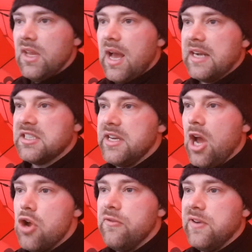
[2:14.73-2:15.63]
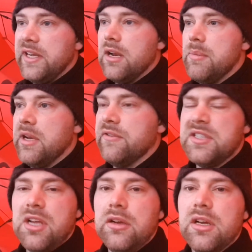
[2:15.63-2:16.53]
actually hopefully get a bit of
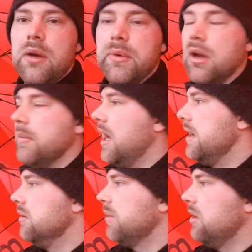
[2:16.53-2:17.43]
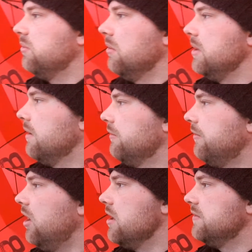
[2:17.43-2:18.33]
sun coming up that in probably about
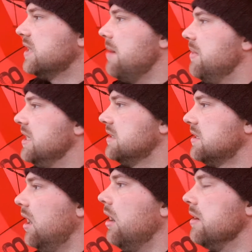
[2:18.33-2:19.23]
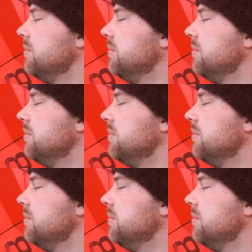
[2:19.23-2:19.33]
5-10 minutes time.